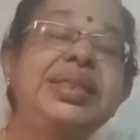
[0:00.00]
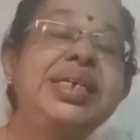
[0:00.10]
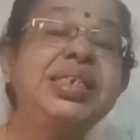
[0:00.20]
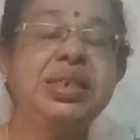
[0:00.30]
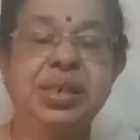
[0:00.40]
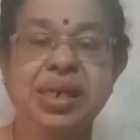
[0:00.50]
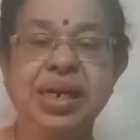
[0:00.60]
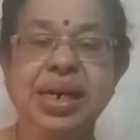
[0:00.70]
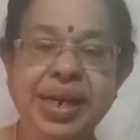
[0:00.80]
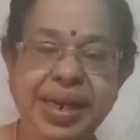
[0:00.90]
this
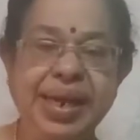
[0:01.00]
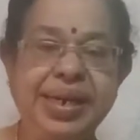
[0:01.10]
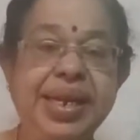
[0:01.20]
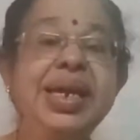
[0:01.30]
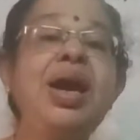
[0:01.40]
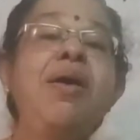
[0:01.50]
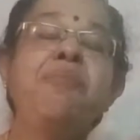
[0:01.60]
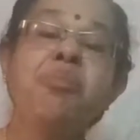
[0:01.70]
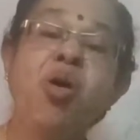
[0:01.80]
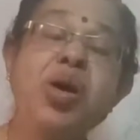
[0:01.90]
creating
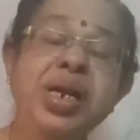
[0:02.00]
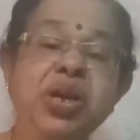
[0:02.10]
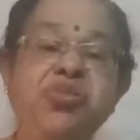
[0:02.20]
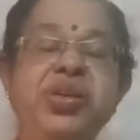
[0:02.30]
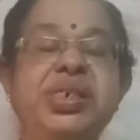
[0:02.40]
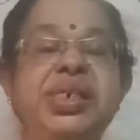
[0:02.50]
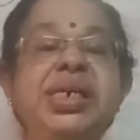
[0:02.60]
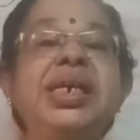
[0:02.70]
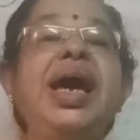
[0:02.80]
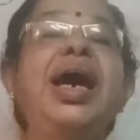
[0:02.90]
more
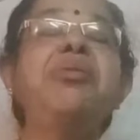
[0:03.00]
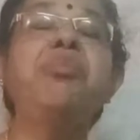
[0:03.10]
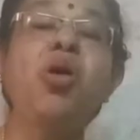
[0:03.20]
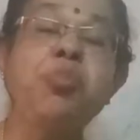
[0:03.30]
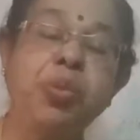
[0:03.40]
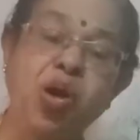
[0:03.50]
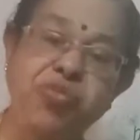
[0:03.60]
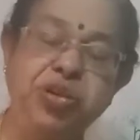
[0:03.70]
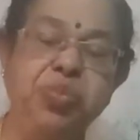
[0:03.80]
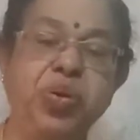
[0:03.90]
efficient and more
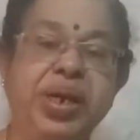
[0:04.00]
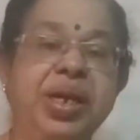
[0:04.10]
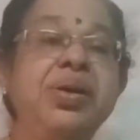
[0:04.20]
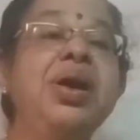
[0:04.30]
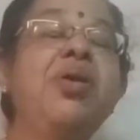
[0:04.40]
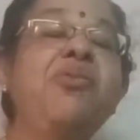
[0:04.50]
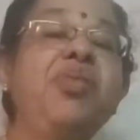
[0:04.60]
profit motive,